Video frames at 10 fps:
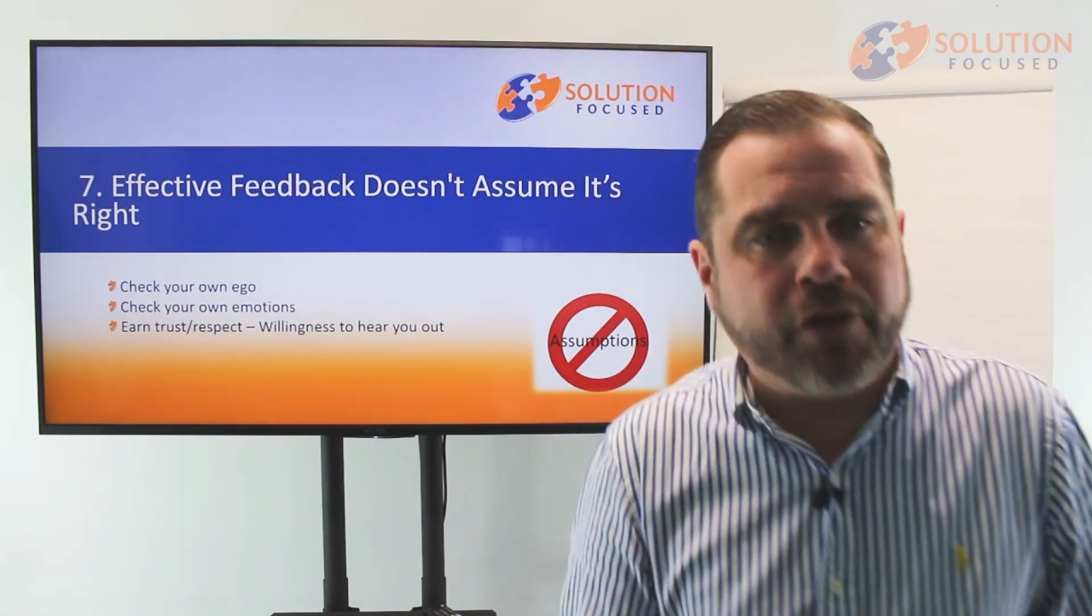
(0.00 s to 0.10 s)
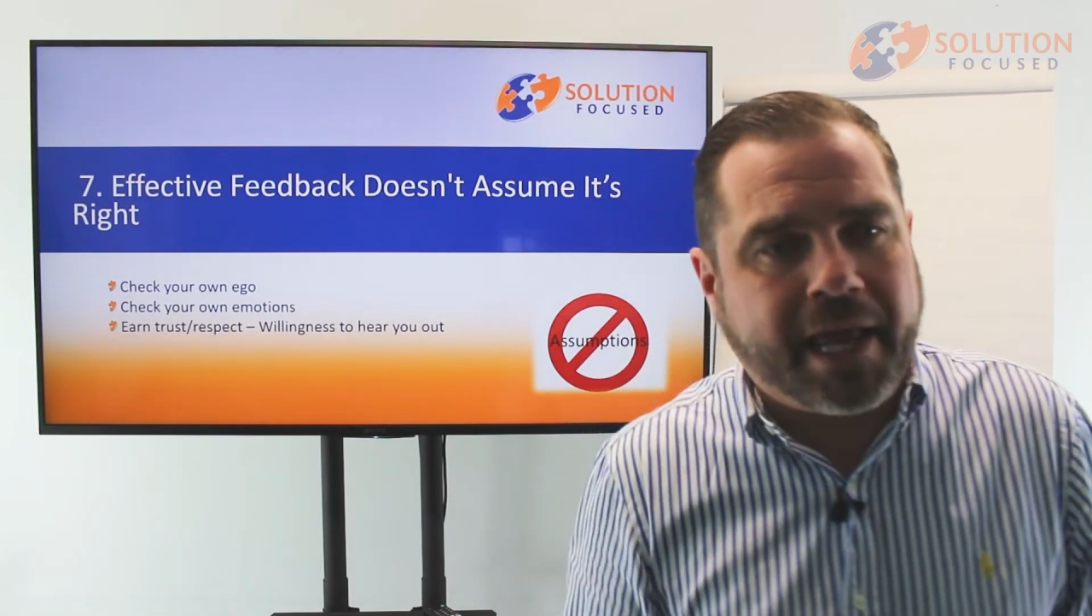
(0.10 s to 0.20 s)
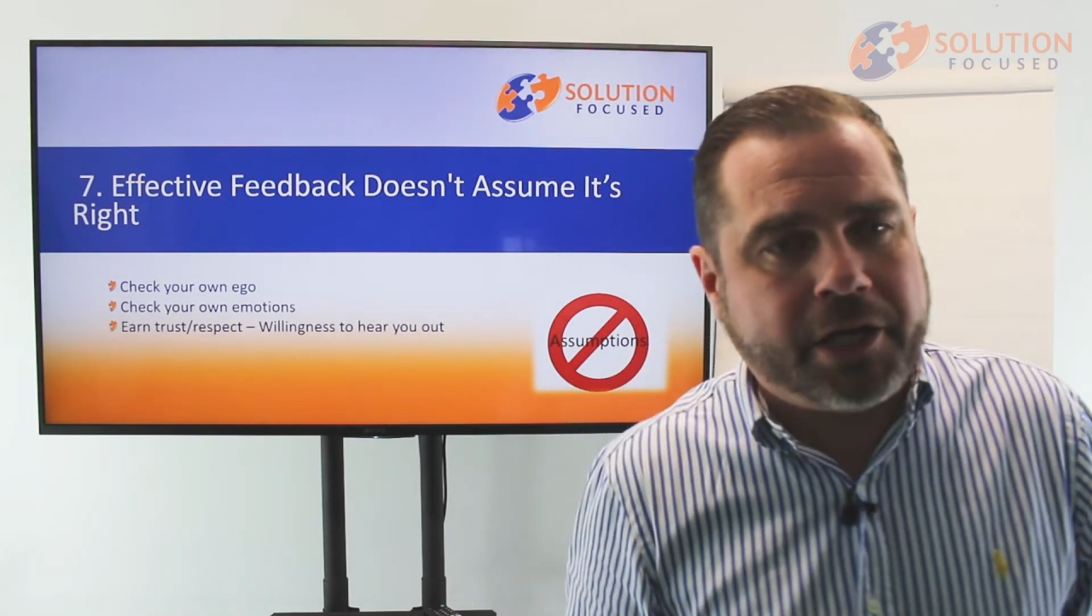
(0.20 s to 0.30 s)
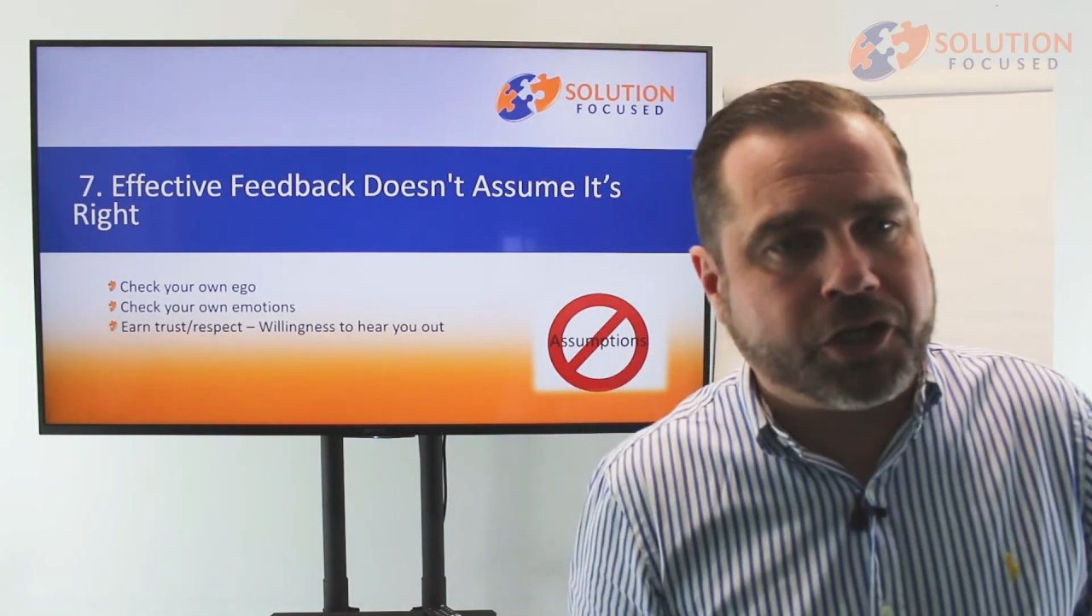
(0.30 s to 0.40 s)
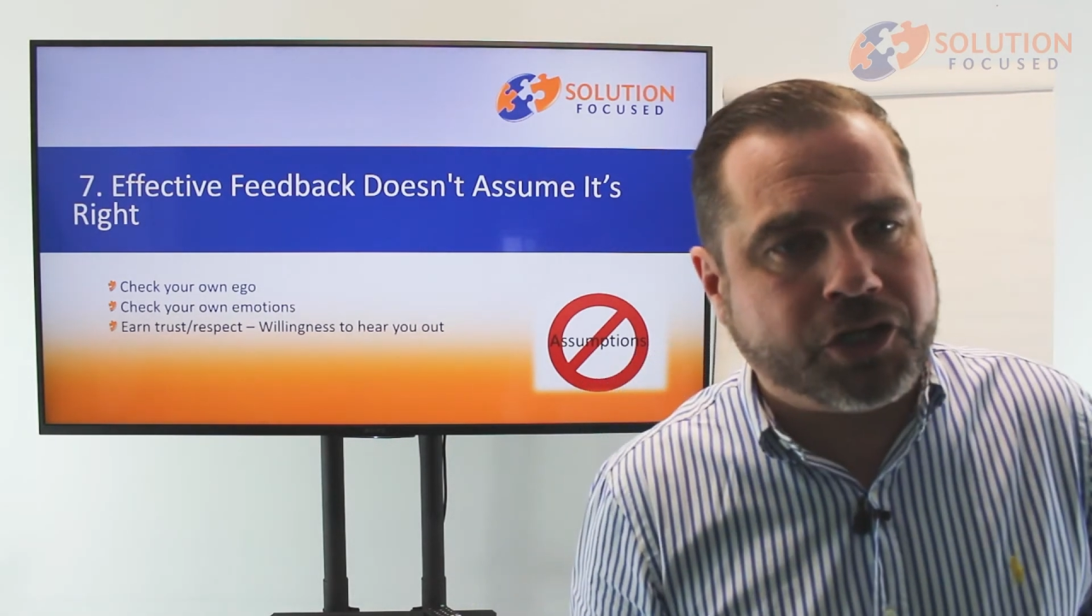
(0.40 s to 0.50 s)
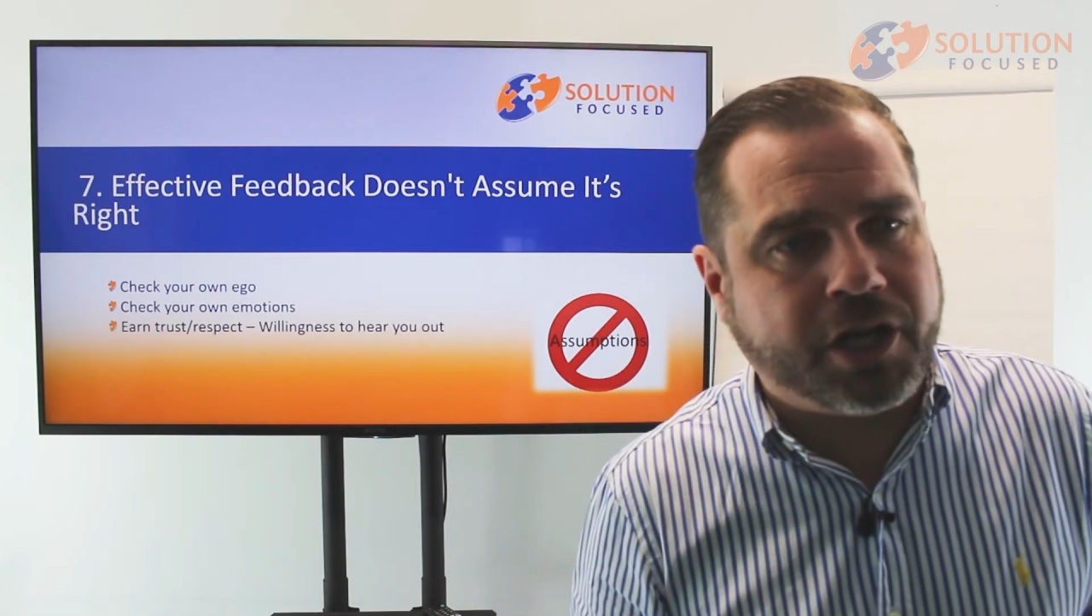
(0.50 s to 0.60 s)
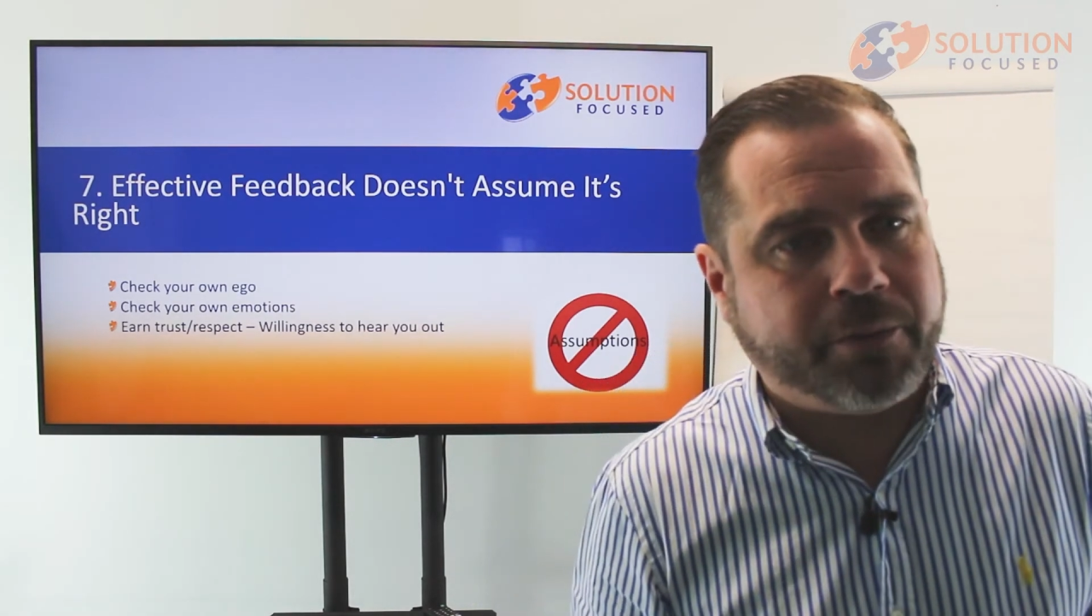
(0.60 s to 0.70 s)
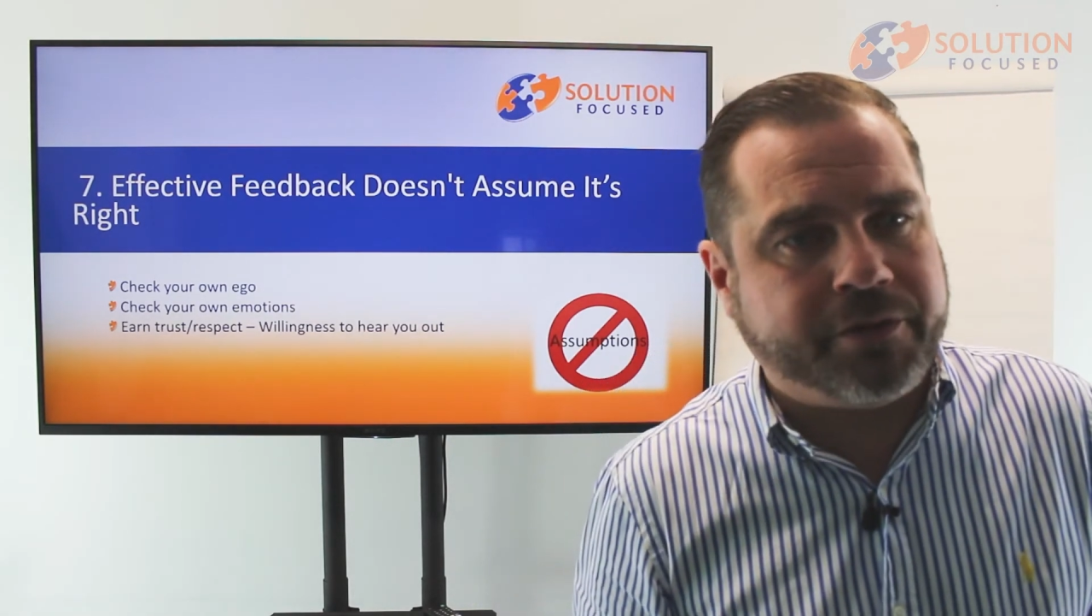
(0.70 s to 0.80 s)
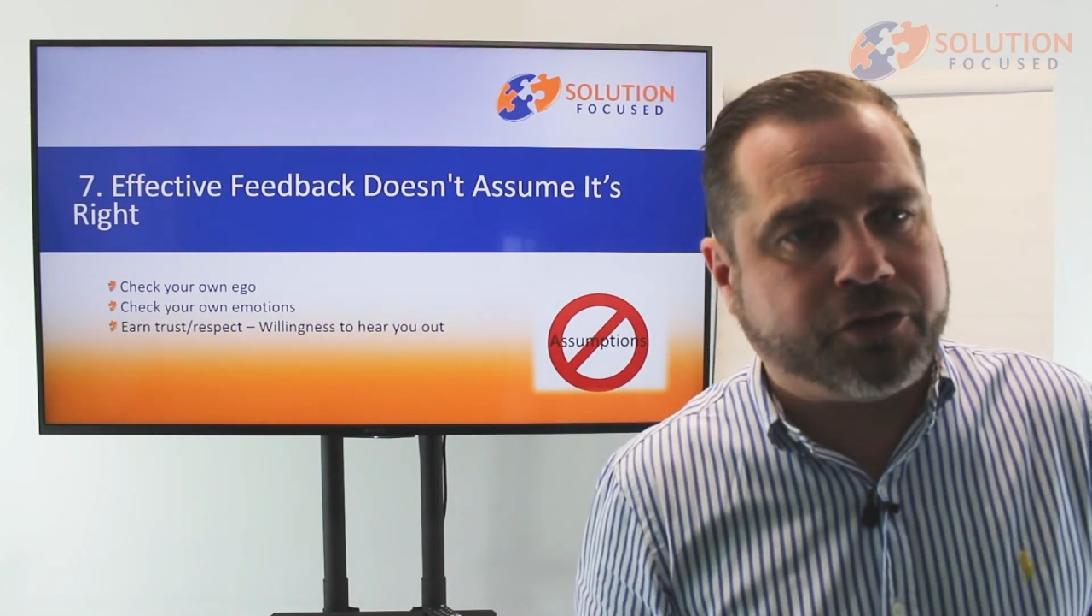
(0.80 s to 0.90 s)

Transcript: relationship with